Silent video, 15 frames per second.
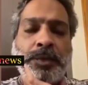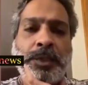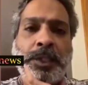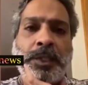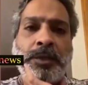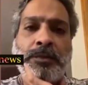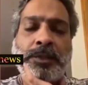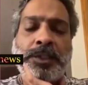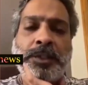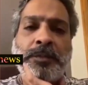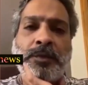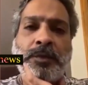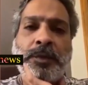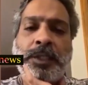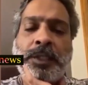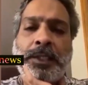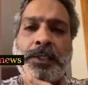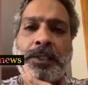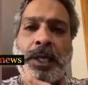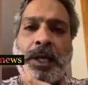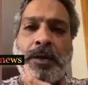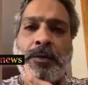You, they don't seem to
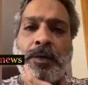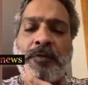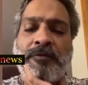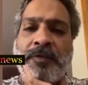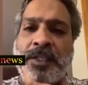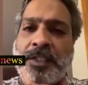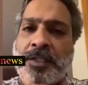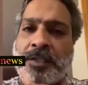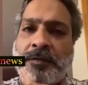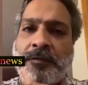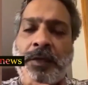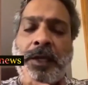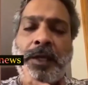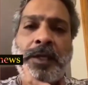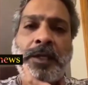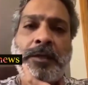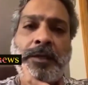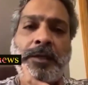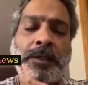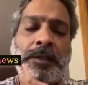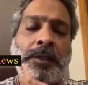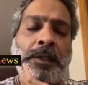realize how offensive and
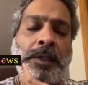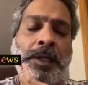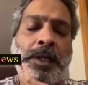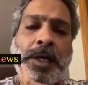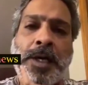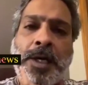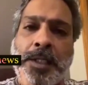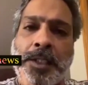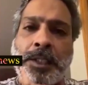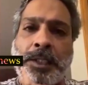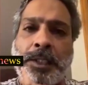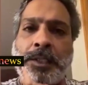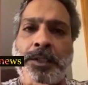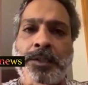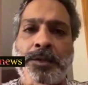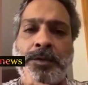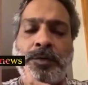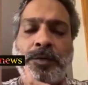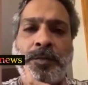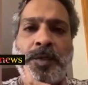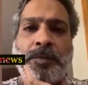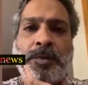hurting it is
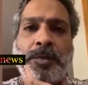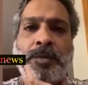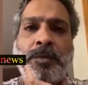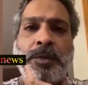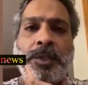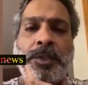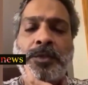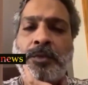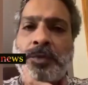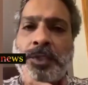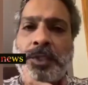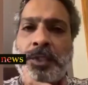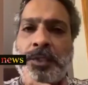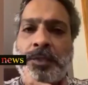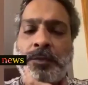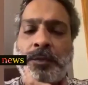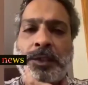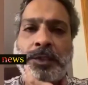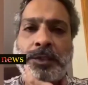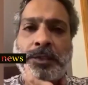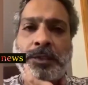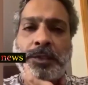to the people who are associated
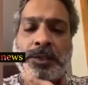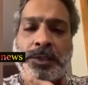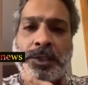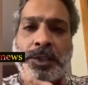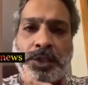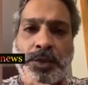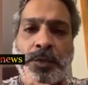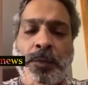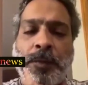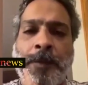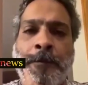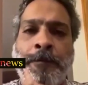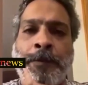with this issue